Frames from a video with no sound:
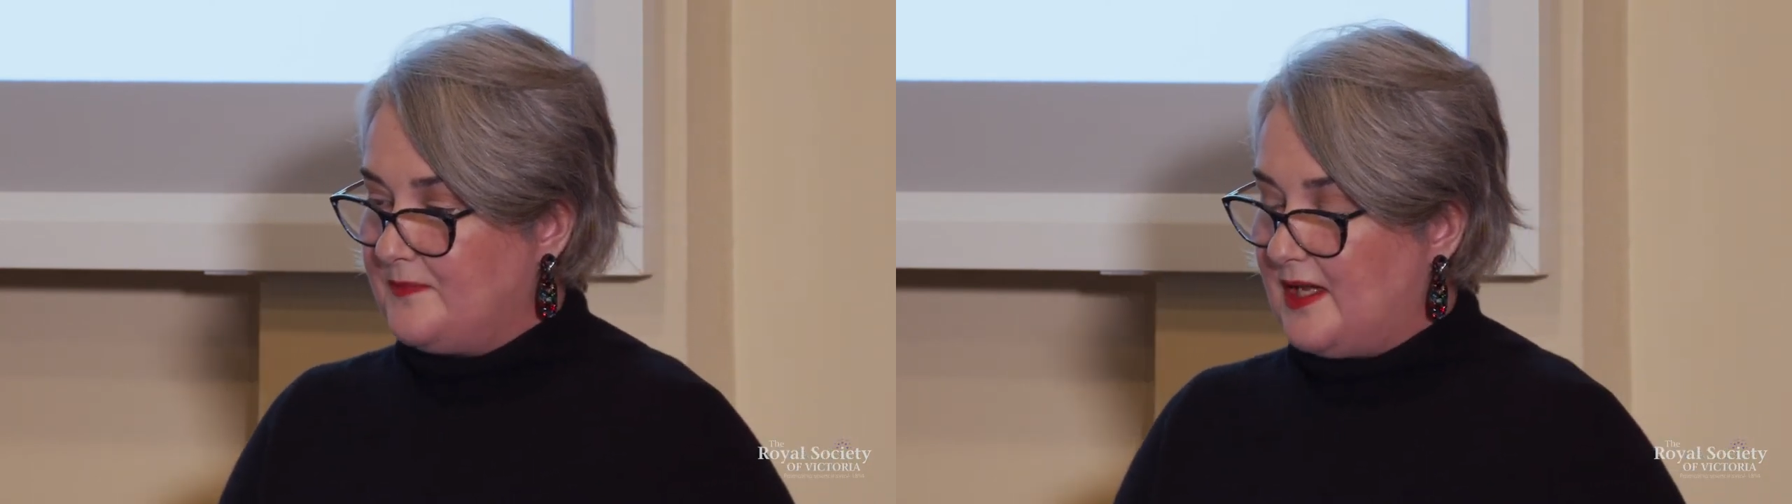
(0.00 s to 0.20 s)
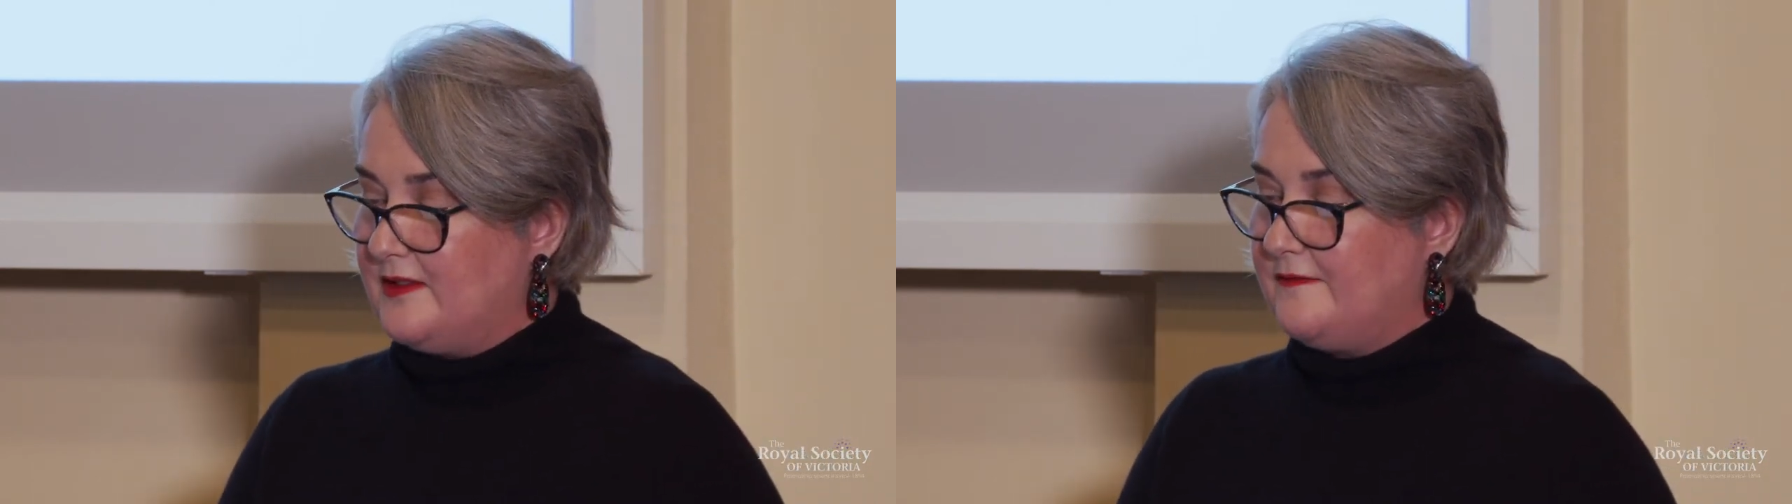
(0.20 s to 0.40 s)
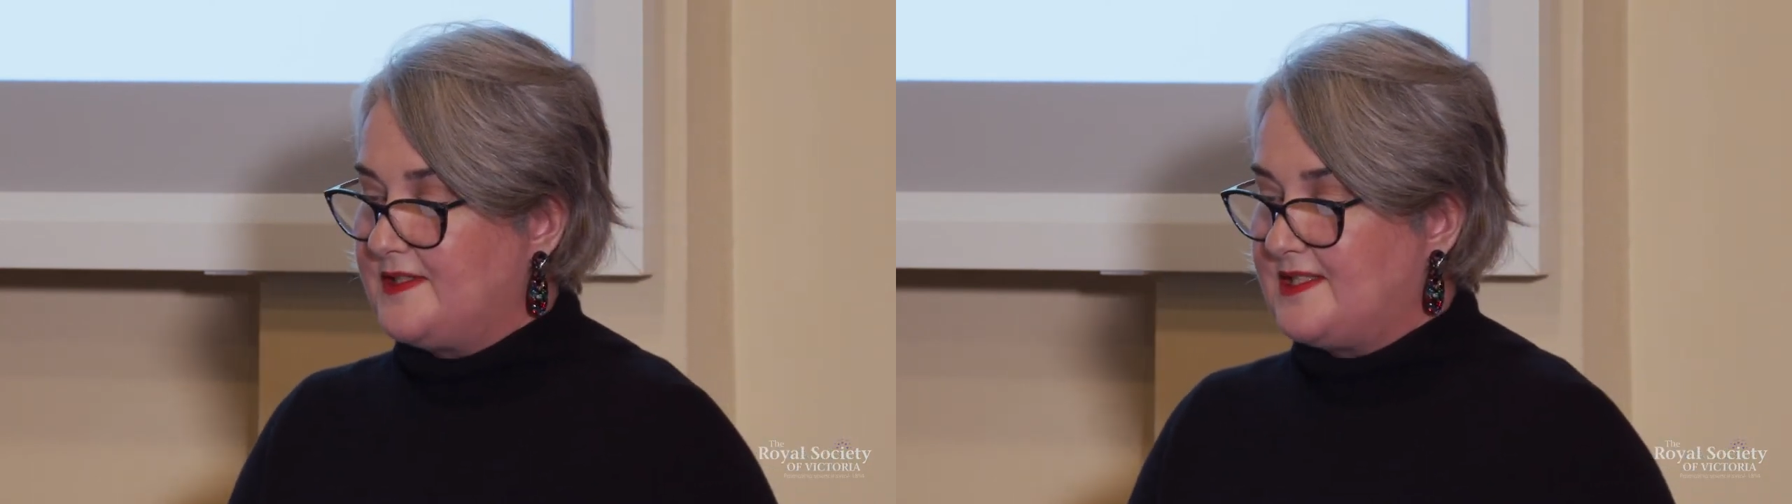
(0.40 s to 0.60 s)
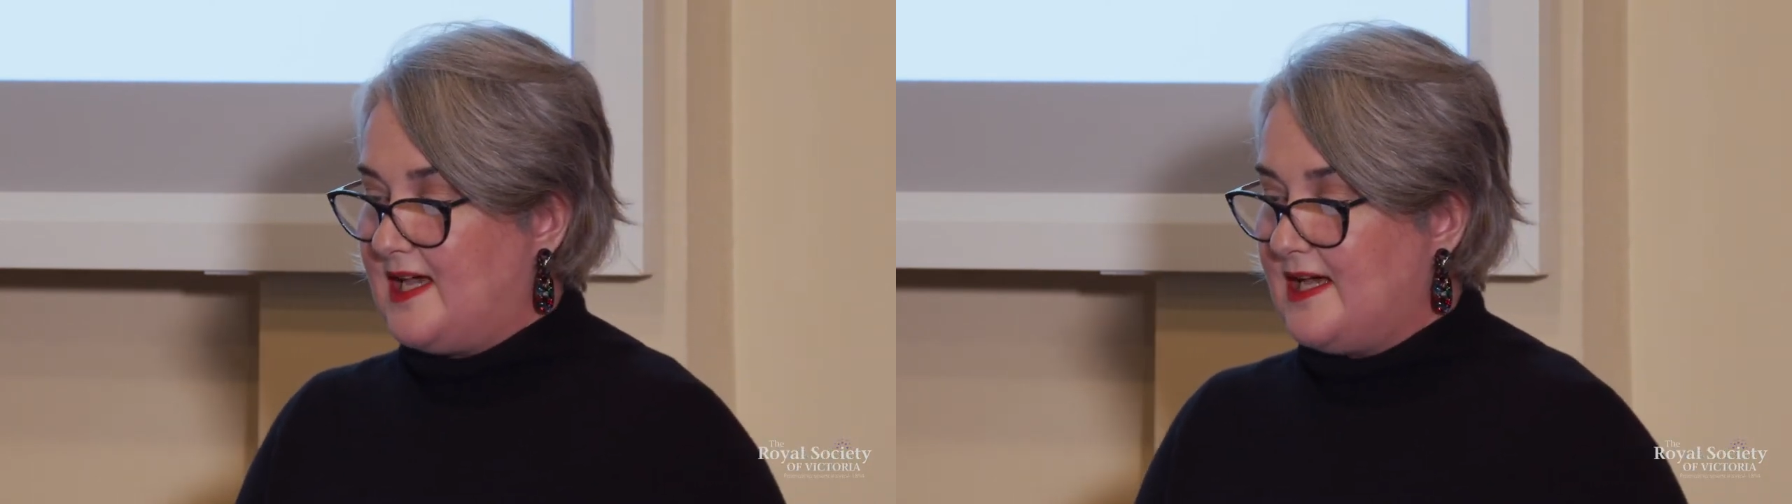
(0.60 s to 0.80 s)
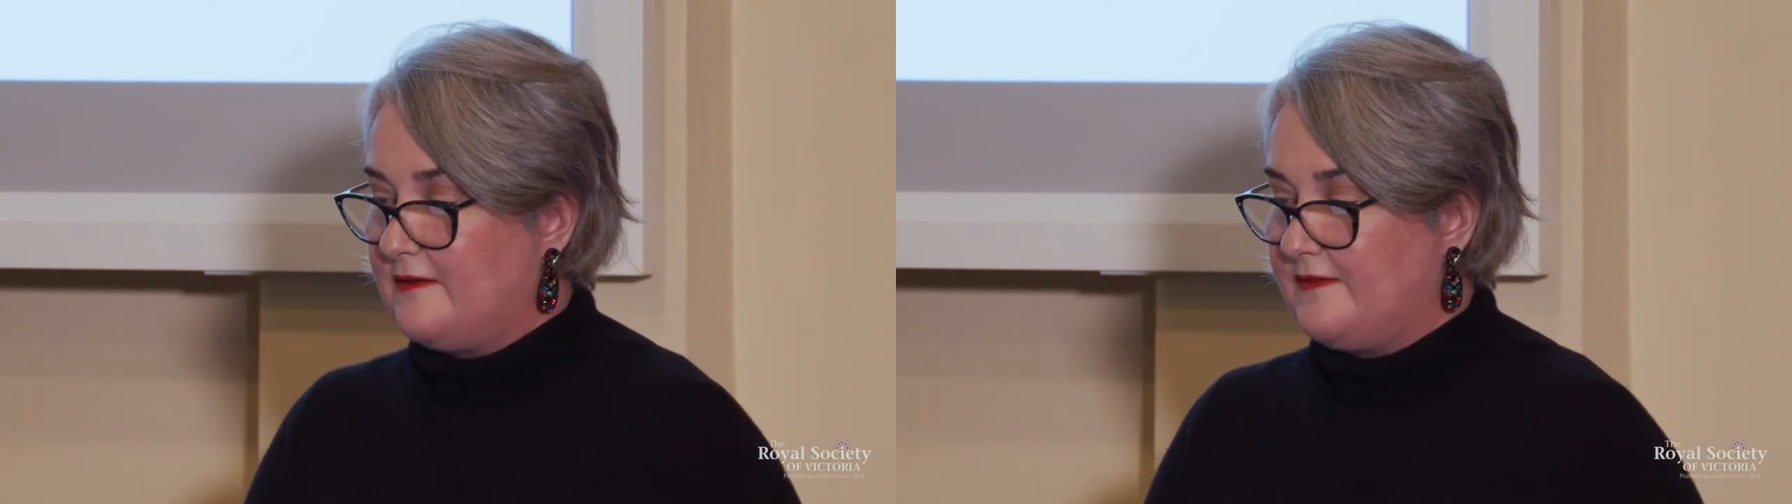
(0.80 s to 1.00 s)
and the
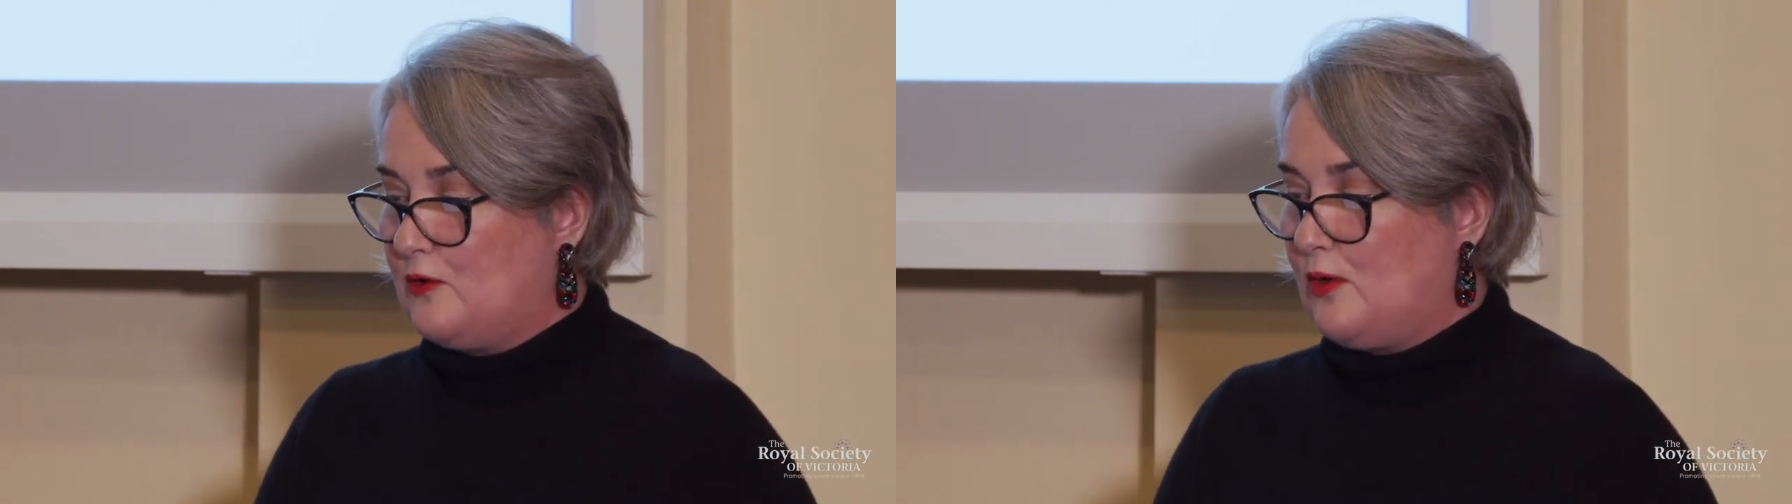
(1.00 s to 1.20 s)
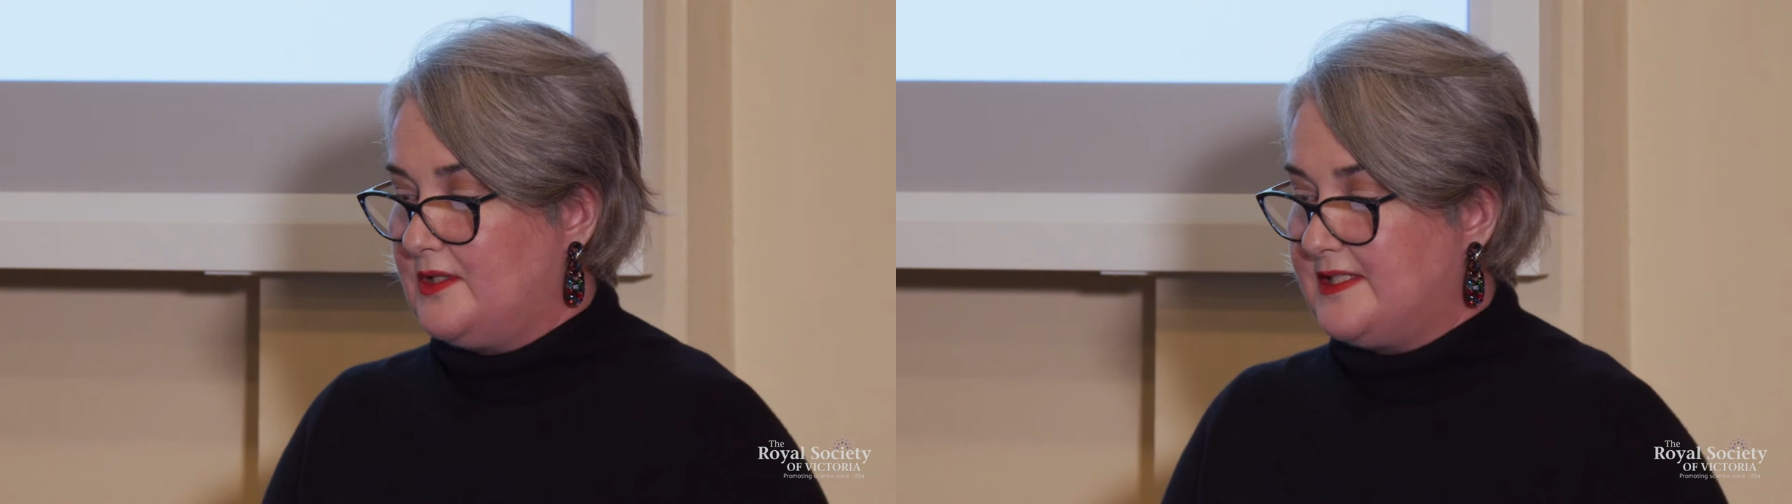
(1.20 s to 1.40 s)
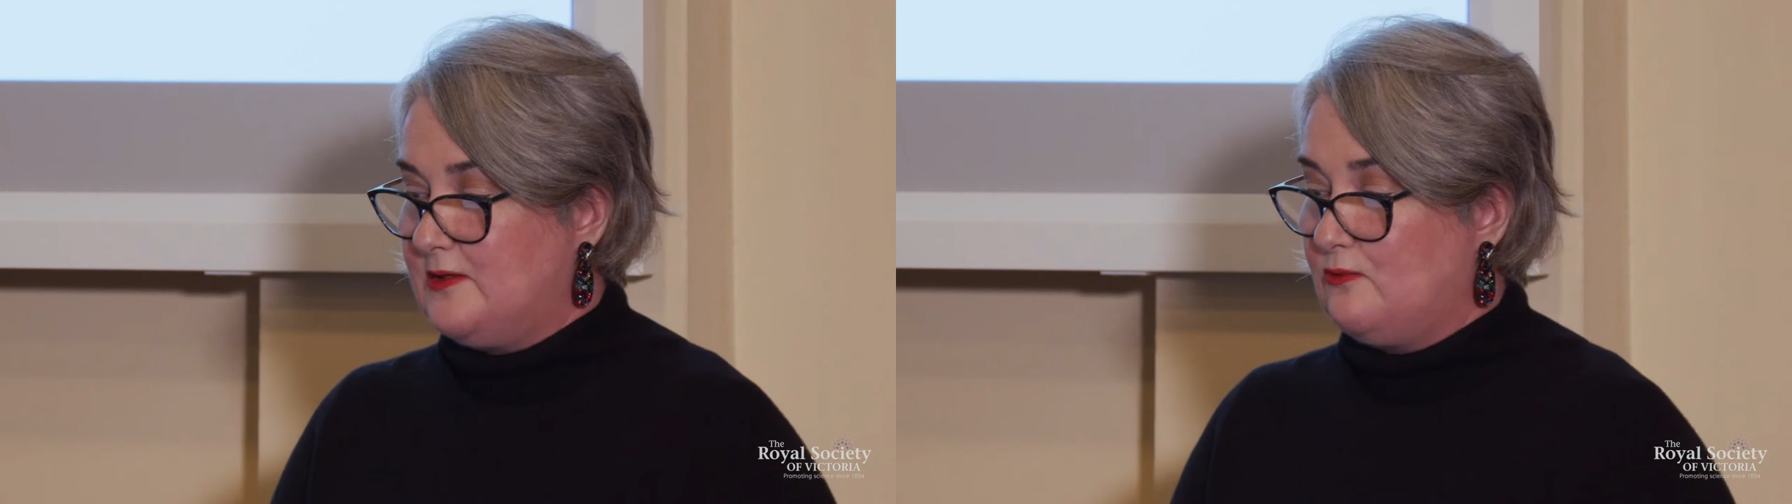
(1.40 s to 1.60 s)
facade of equality